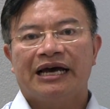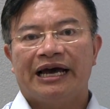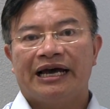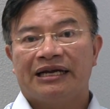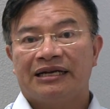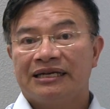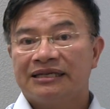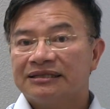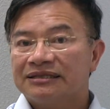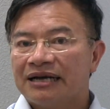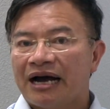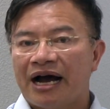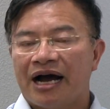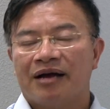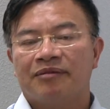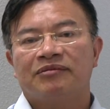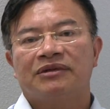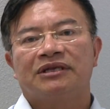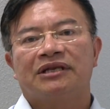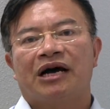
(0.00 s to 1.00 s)
at this
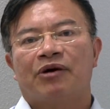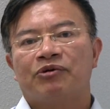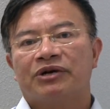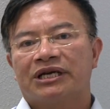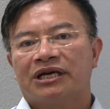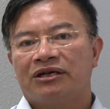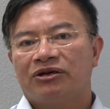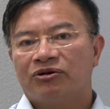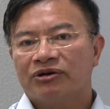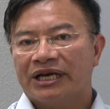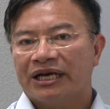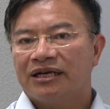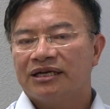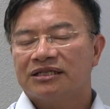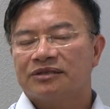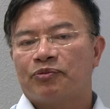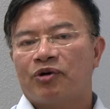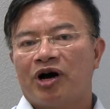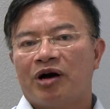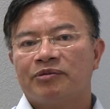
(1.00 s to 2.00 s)
time that we can look at
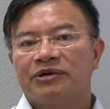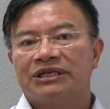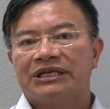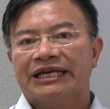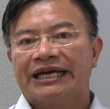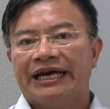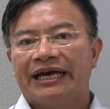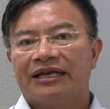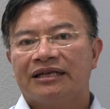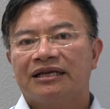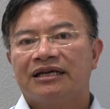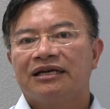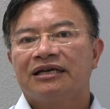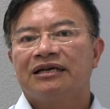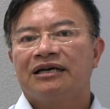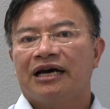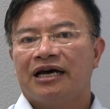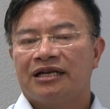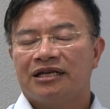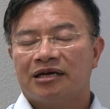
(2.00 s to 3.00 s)
this problem again
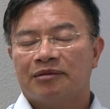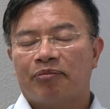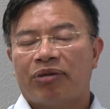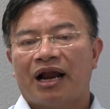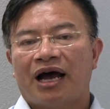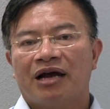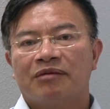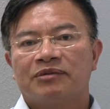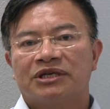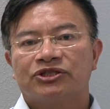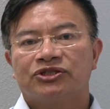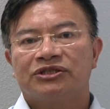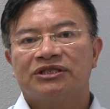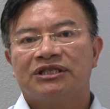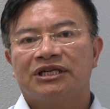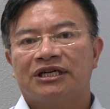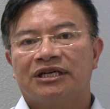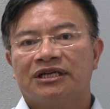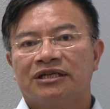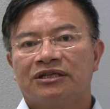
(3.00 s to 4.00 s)
and apply
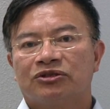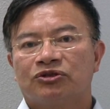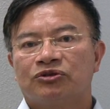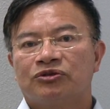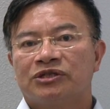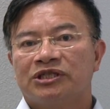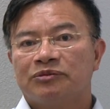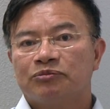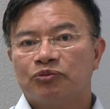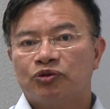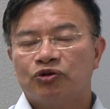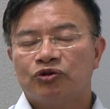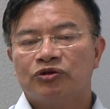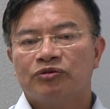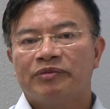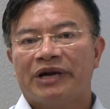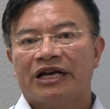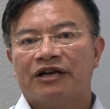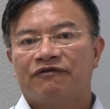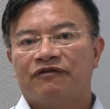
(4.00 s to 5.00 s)
machine learning to
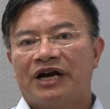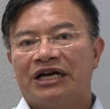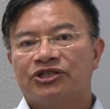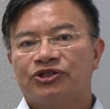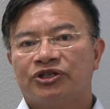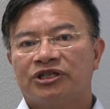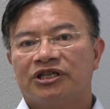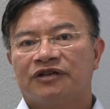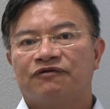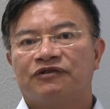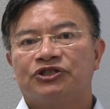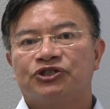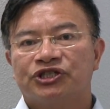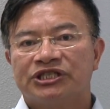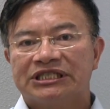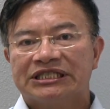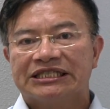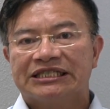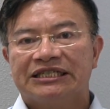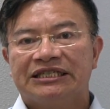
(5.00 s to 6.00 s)
improve manufacturing
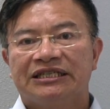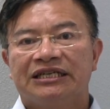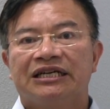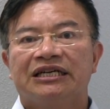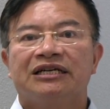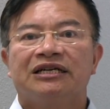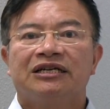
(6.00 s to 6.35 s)
efficiency